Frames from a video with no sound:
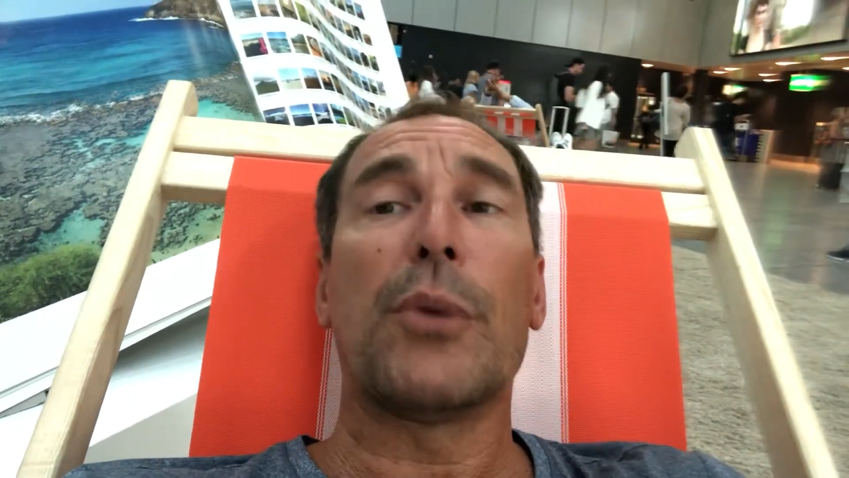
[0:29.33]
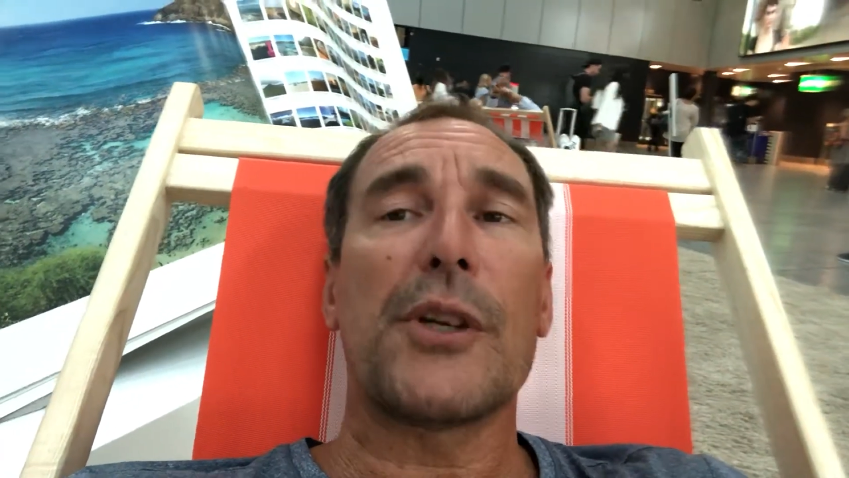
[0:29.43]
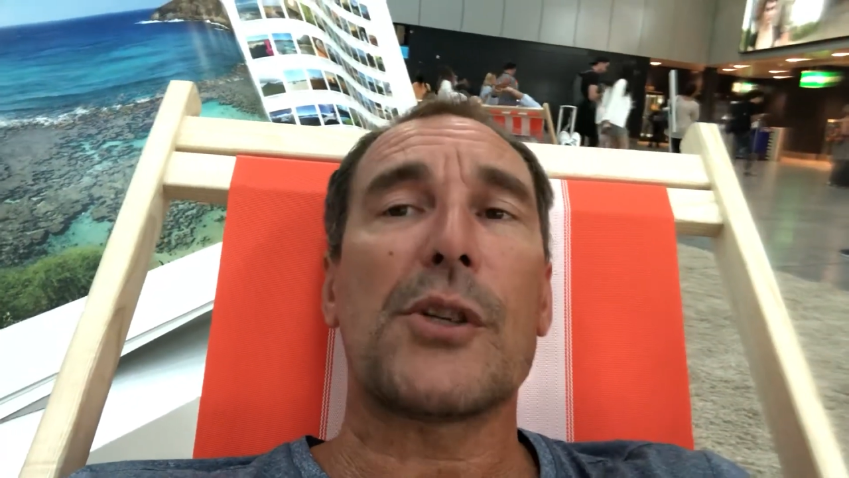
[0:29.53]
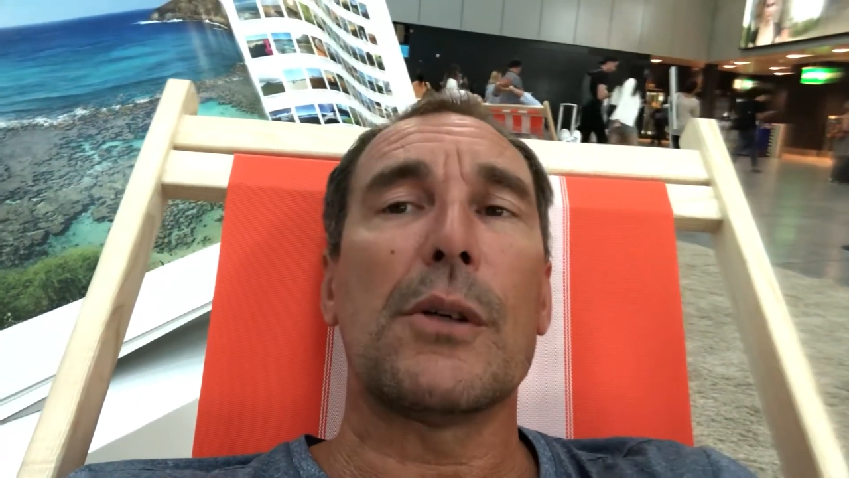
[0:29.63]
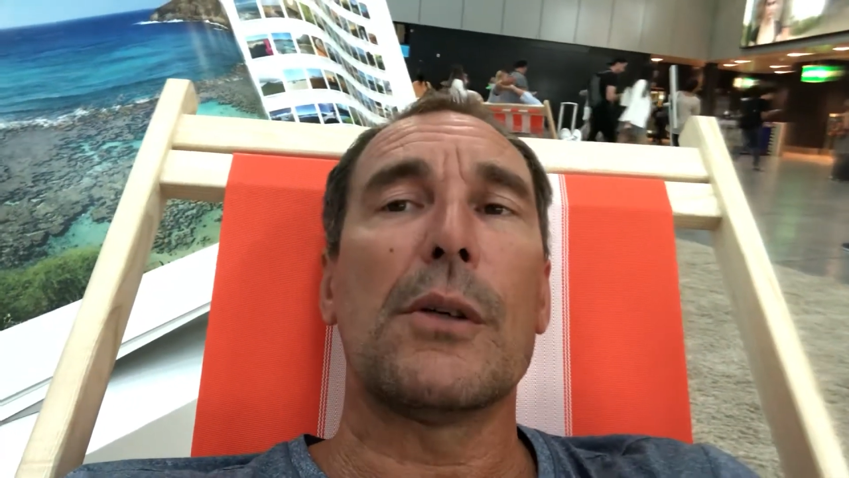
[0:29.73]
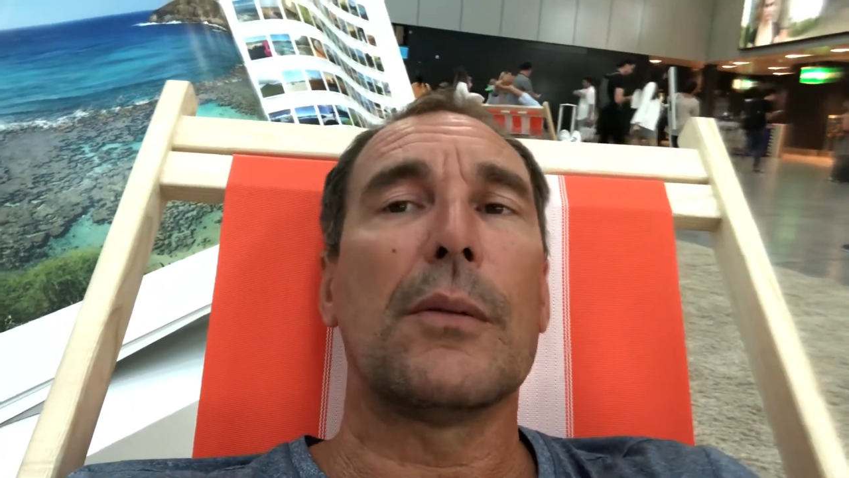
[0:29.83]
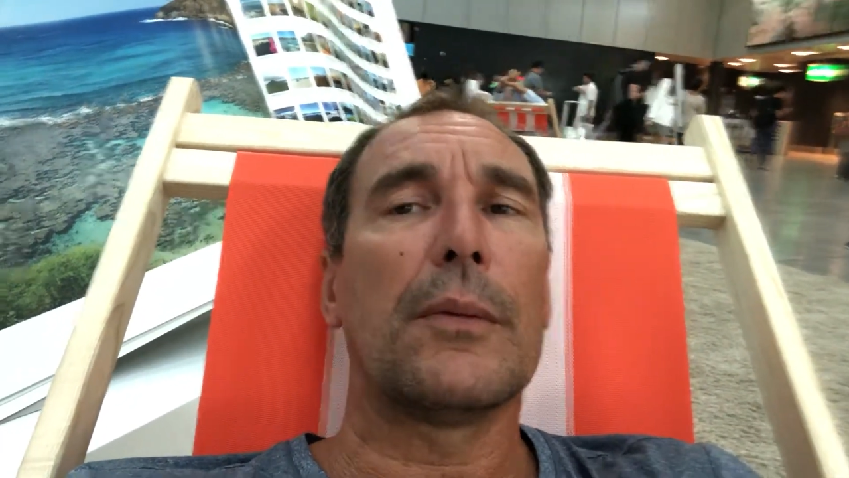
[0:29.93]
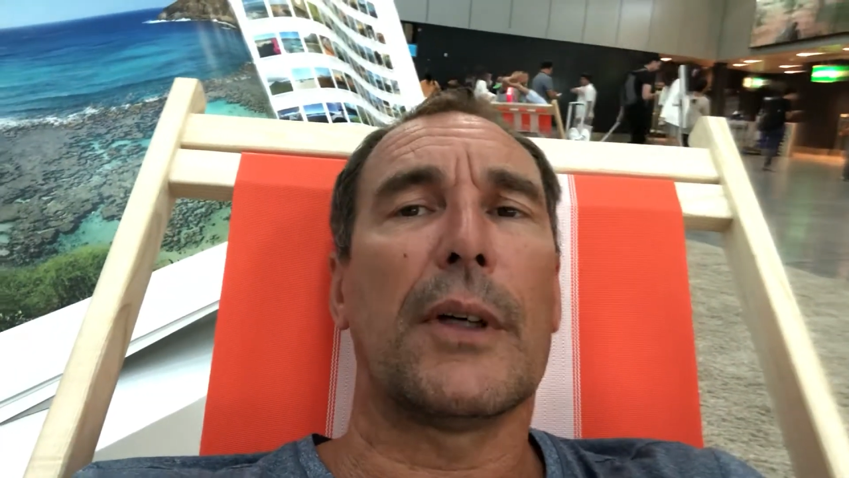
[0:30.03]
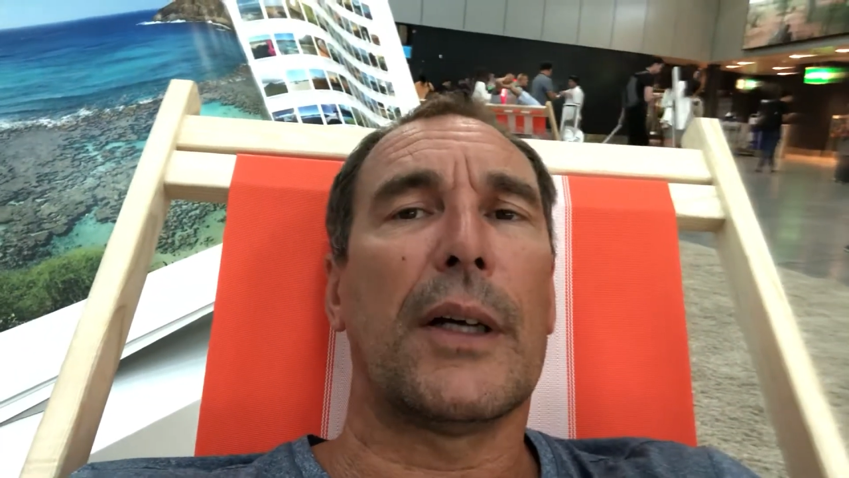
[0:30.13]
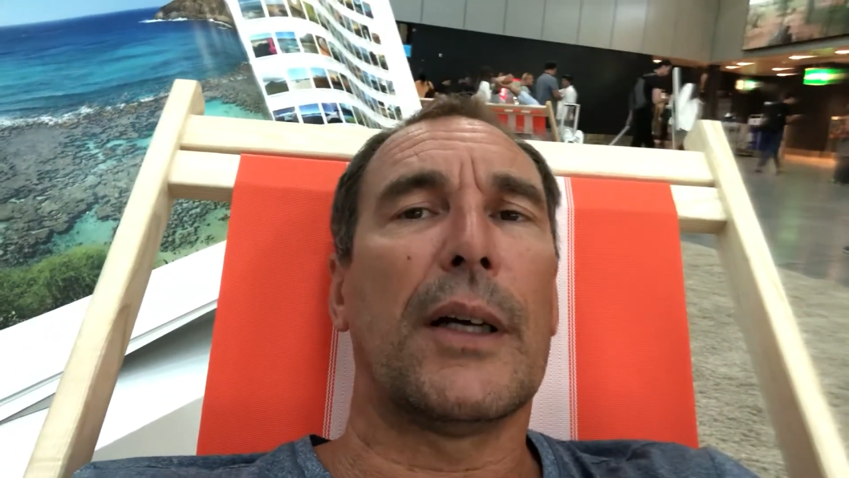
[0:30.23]
Bristol,
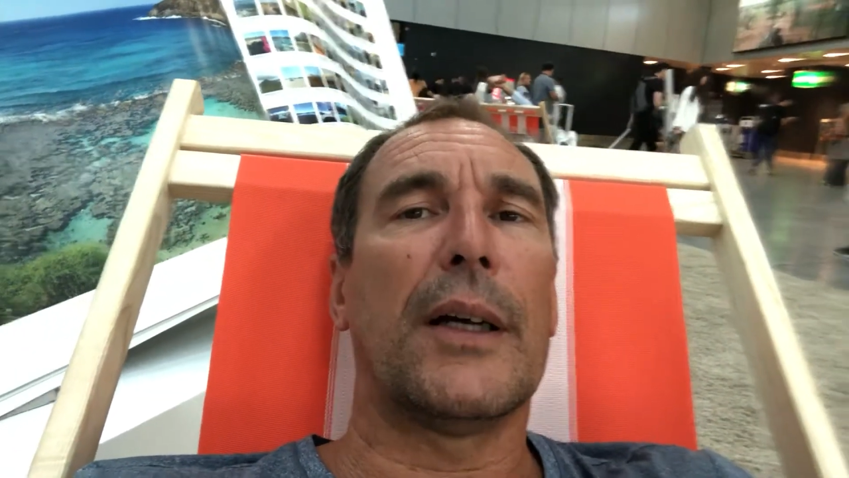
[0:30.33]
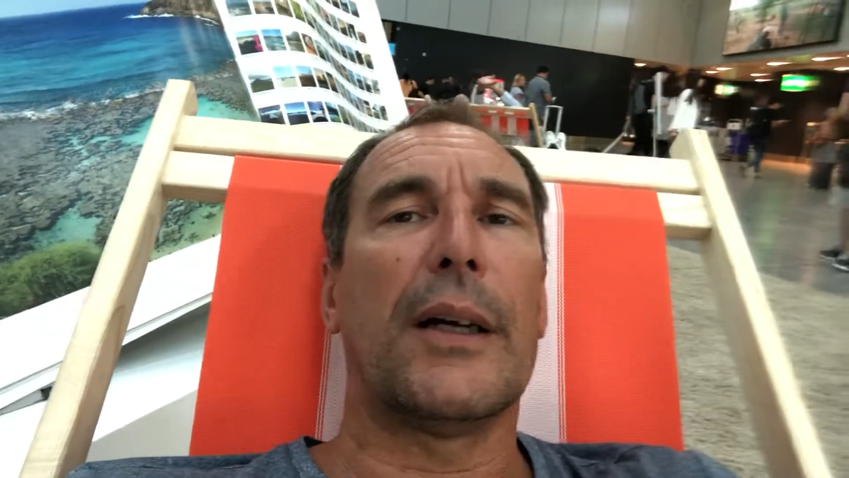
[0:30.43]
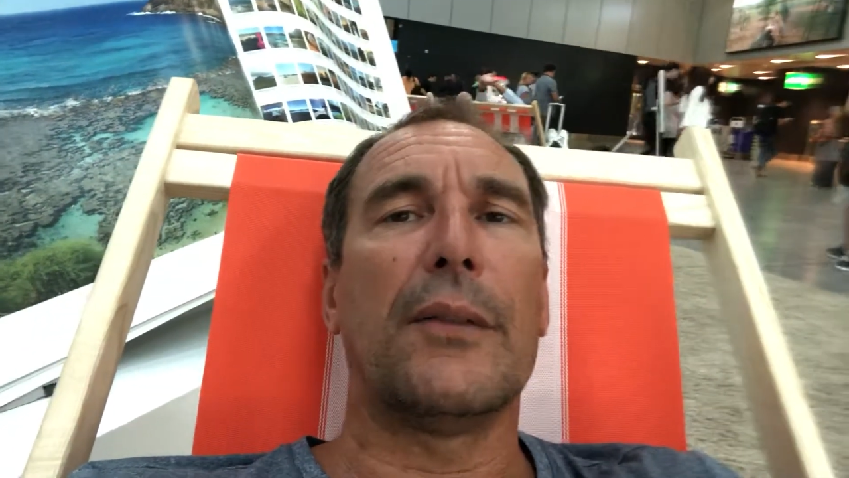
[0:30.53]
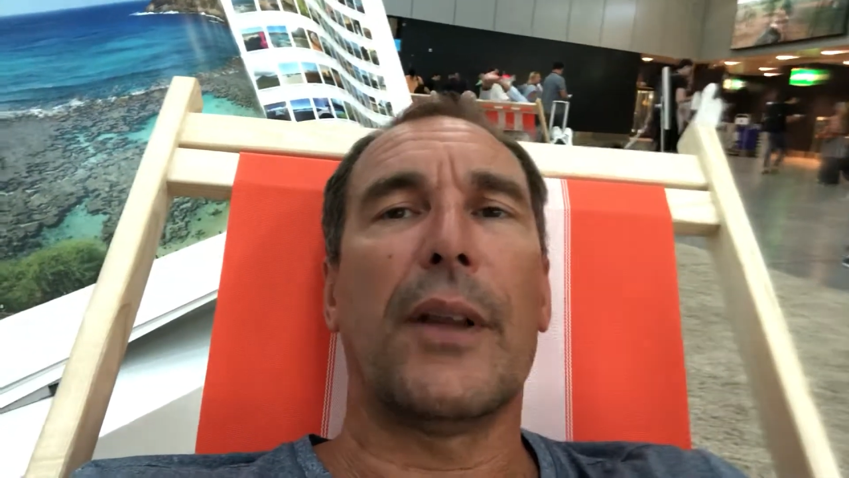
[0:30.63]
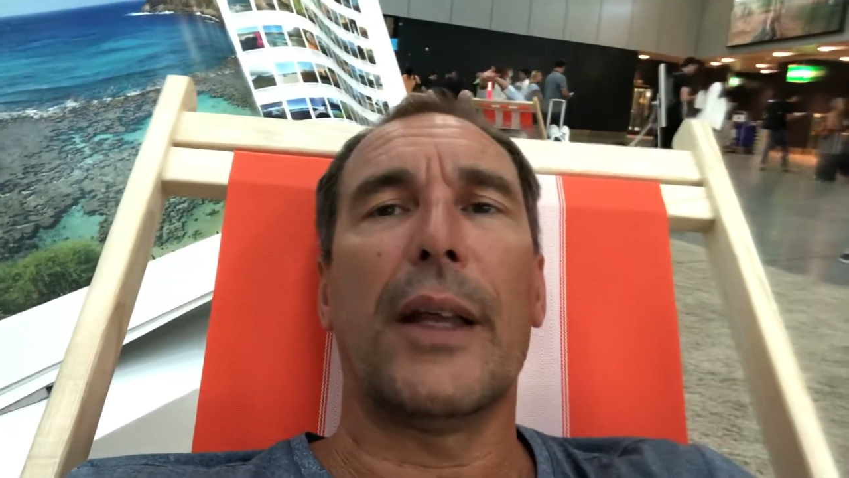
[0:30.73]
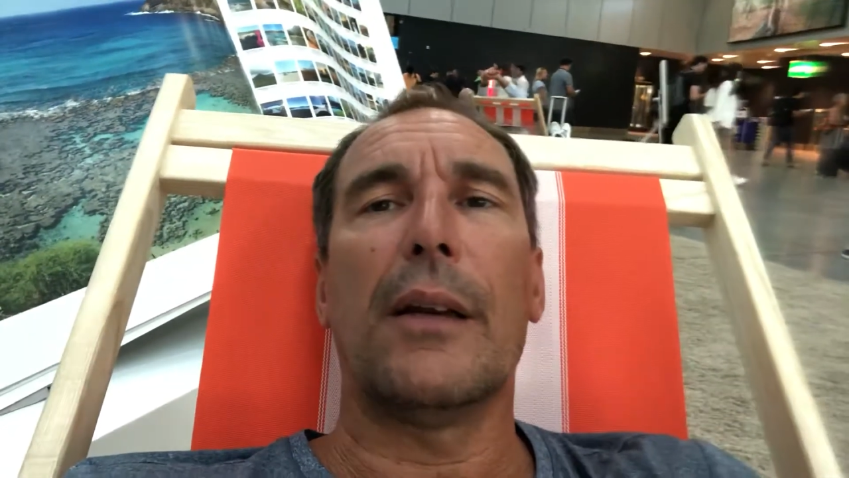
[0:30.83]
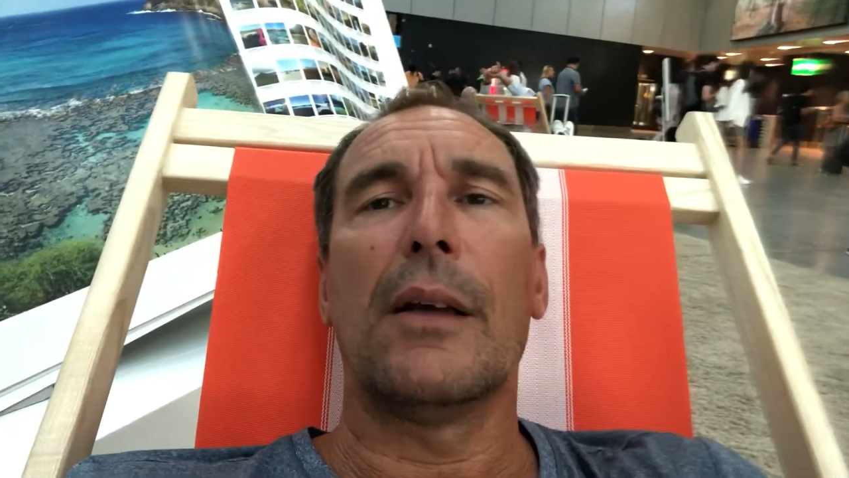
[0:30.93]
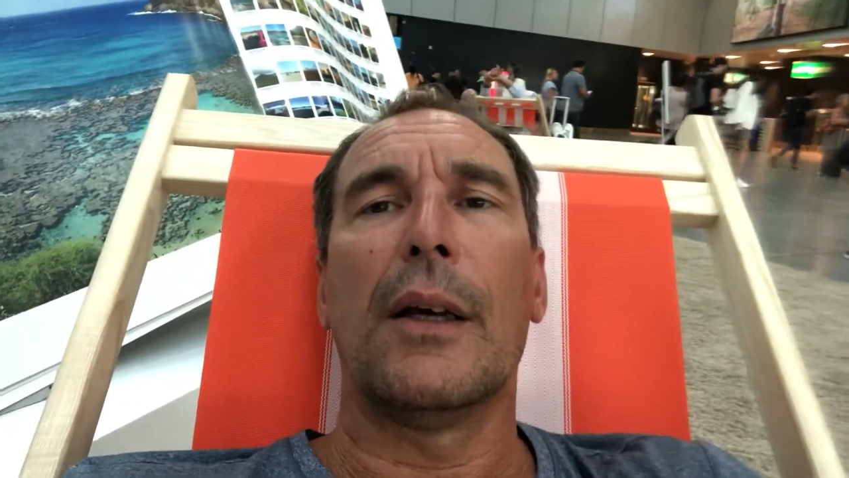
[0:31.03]
and then